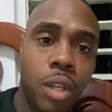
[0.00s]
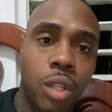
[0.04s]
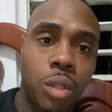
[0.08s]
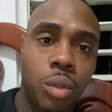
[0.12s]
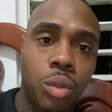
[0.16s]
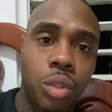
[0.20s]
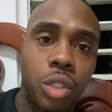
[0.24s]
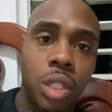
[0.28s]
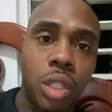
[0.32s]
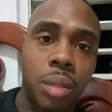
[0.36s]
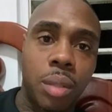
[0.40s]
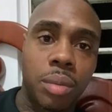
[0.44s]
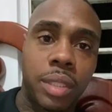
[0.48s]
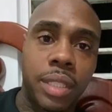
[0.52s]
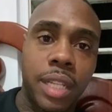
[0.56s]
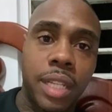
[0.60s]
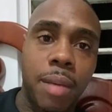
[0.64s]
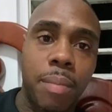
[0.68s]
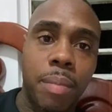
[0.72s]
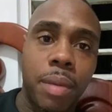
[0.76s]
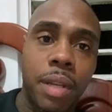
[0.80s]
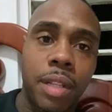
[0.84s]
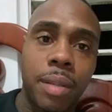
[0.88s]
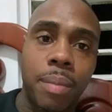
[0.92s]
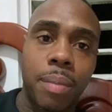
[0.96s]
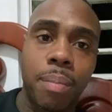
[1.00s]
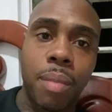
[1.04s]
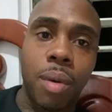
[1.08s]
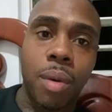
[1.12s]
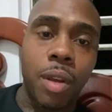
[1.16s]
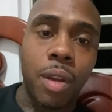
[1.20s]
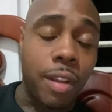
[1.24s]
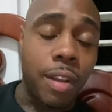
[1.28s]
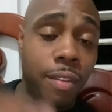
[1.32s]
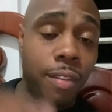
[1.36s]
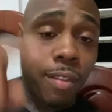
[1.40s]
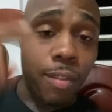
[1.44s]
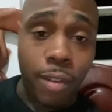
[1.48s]
You see what I'm saying? But
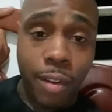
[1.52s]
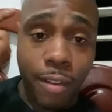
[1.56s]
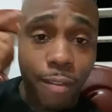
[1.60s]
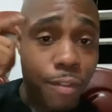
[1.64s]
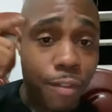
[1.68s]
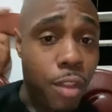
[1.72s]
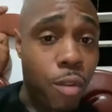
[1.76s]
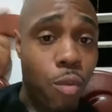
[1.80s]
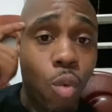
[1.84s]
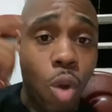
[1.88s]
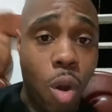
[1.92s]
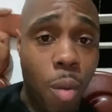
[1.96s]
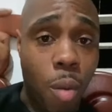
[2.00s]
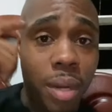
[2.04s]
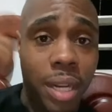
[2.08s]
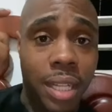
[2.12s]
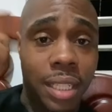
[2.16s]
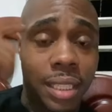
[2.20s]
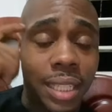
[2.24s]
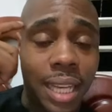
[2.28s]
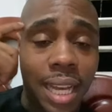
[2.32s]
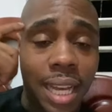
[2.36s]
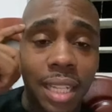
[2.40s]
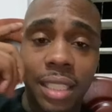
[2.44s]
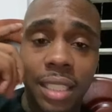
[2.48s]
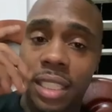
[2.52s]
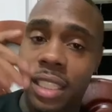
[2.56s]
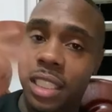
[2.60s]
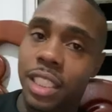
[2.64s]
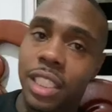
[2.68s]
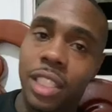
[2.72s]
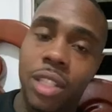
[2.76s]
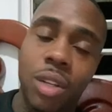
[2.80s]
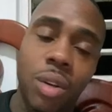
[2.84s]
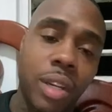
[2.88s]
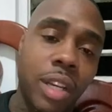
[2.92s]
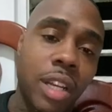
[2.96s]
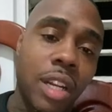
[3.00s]
if the woman intelligent,
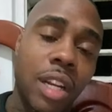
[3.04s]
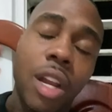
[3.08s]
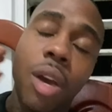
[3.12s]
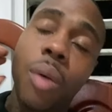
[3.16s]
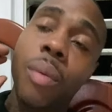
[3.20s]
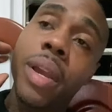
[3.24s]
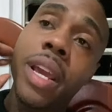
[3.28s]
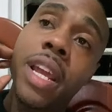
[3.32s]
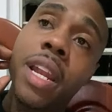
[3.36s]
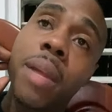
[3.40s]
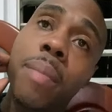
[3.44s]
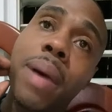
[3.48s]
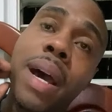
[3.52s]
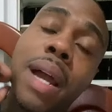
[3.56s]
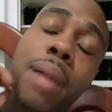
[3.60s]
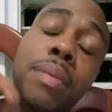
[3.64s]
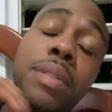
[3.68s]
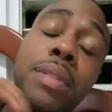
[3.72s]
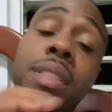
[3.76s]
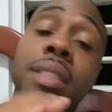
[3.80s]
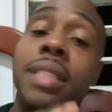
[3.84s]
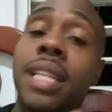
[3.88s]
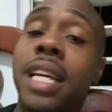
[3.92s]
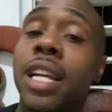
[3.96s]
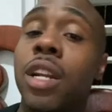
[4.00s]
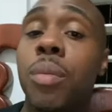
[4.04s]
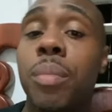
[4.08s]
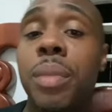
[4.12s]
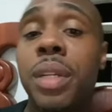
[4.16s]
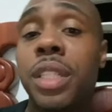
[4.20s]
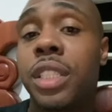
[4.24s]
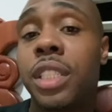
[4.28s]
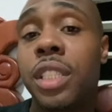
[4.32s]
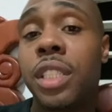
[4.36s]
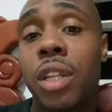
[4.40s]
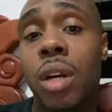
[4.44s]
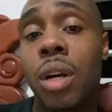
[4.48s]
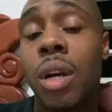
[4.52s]
she gonna get along with anybody, but that don't mean
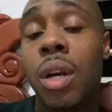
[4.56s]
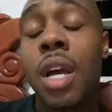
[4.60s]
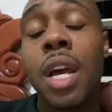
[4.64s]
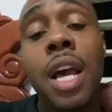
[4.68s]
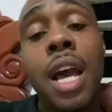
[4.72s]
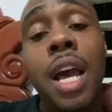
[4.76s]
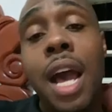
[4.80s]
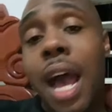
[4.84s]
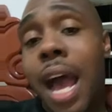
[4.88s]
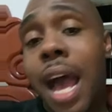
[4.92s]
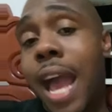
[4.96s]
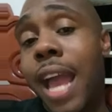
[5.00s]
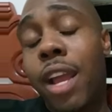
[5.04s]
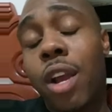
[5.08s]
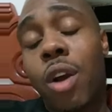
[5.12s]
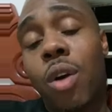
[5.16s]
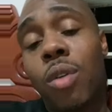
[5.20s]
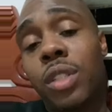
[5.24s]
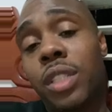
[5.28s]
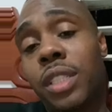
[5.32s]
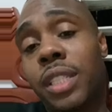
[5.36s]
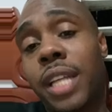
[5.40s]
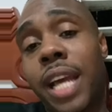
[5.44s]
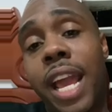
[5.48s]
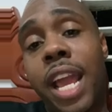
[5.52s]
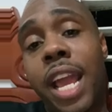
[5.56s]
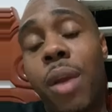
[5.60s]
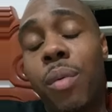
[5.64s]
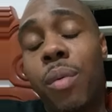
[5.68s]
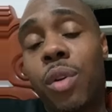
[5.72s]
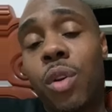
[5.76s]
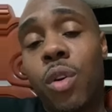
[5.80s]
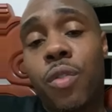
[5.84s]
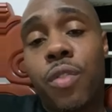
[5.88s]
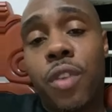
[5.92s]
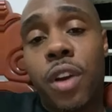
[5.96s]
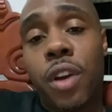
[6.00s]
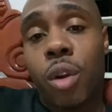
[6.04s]
I ain't gonna just hang with
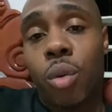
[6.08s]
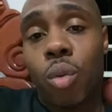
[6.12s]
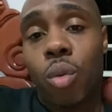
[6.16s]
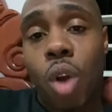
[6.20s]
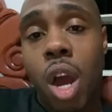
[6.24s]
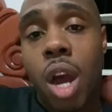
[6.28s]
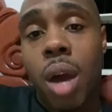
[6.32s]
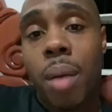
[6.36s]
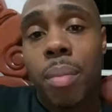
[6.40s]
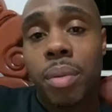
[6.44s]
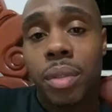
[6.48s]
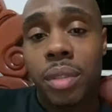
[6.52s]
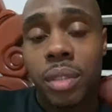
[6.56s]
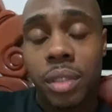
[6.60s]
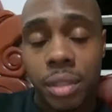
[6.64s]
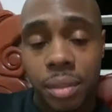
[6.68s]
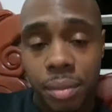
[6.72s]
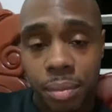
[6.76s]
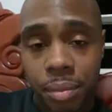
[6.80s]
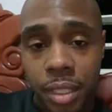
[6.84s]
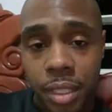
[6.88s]
no fucking robbers.